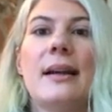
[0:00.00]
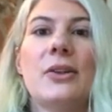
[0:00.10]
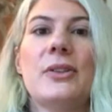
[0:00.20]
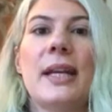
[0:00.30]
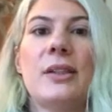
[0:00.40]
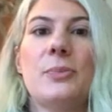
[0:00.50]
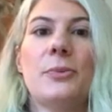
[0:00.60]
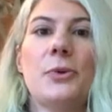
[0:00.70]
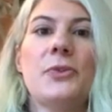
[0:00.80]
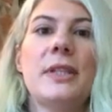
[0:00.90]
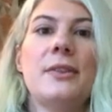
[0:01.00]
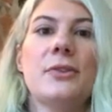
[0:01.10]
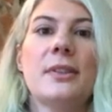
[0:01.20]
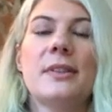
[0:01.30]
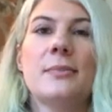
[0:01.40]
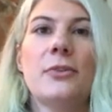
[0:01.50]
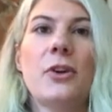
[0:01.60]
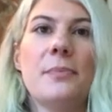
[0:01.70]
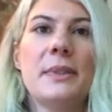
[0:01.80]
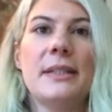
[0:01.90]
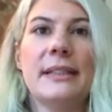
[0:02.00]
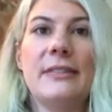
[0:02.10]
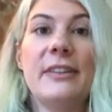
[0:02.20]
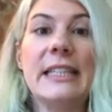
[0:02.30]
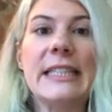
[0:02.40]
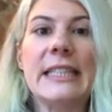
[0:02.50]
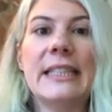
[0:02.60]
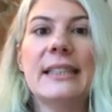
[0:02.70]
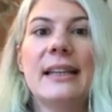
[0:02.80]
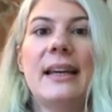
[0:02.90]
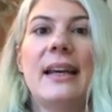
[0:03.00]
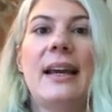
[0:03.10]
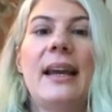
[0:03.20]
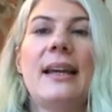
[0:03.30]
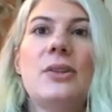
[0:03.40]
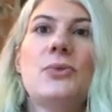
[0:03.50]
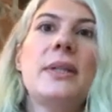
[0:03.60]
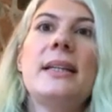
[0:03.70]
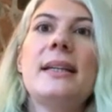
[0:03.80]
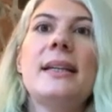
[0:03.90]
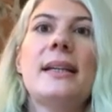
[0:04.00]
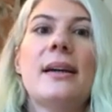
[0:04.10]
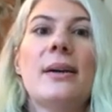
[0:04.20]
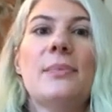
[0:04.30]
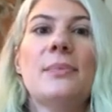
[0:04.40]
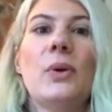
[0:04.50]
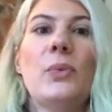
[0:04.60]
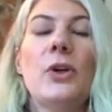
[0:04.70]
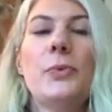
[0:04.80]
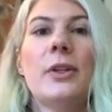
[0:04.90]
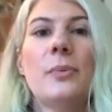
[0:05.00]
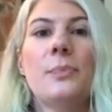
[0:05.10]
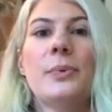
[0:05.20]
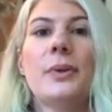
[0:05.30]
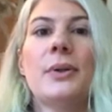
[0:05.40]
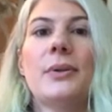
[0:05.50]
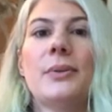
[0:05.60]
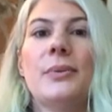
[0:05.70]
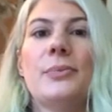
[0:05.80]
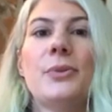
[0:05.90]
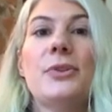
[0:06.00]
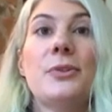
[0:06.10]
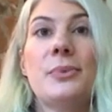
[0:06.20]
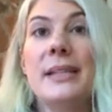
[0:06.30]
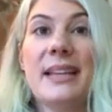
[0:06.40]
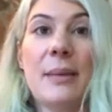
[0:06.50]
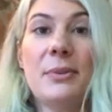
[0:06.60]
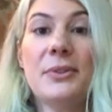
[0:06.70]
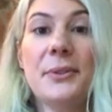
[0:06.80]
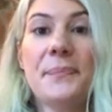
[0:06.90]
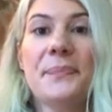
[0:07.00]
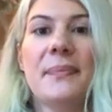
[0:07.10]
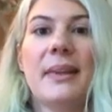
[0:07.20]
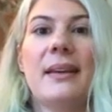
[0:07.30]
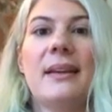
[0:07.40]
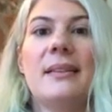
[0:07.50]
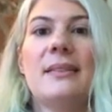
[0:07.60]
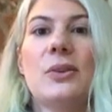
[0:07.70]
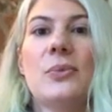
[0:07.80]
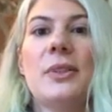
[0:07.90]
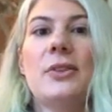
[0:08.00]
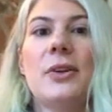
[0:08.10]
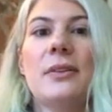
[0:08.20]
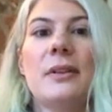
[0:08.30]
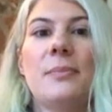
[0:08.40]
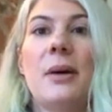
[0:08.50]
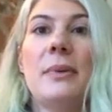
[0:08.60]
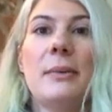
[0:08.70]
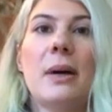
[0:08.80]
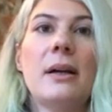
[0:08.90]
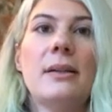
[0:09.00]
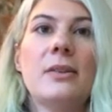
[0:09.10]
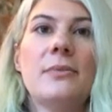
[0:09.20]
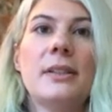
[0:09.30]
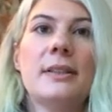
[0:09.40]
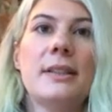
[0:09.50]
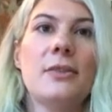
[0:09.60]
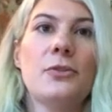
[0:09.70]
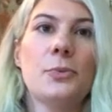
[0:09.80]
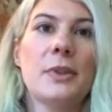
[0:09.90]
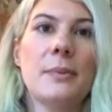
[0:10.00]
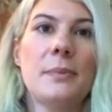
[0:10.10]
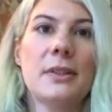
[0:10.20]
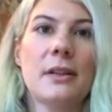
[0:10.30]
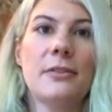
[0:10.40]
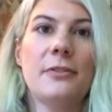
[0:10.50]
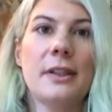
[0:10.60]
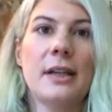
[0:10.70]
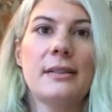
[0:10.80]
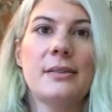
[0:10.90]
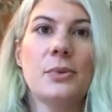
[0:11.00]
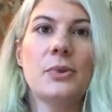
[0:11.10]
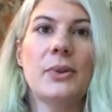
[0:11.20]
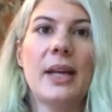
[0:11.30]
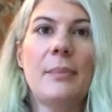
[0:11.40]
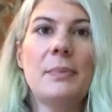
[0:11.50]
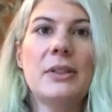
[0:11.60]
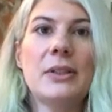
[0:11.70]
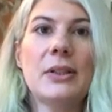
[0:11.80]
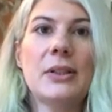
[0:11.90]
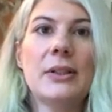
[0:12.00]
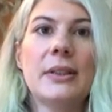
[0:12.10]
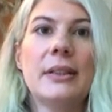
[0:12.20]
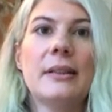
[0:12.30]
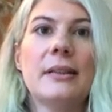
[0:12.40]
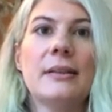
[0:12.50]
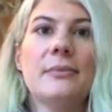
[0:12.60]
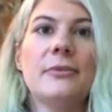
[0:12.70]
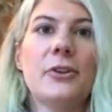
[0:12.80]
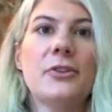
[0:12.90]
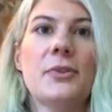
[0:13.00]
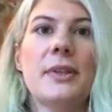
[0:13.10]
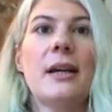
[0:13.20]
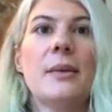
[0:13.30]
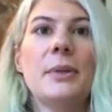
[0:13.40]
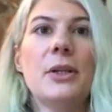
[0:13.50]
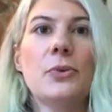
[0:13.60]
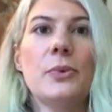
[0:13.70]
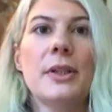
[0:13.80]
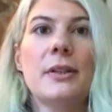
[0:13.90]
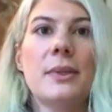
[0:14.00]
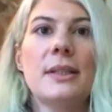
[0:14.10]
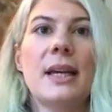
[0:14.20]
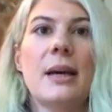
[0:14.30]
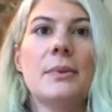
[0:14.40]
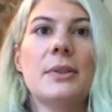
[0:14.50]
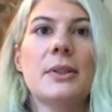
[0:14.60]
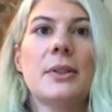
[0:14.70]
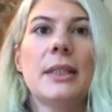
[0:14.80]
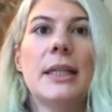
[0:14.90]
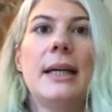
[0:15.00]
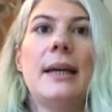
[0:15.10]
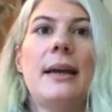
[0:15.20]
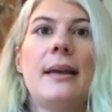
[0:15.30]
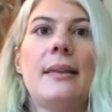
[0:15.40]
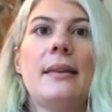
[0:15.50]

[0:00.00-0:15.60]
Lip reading: connect and promote the ecosystem of companies and investors. And really, we open up routes to raise capital. So once you're on the public market, obviously you've opened up yourself a nice route to capital. First to the IPO where you can raise capital, and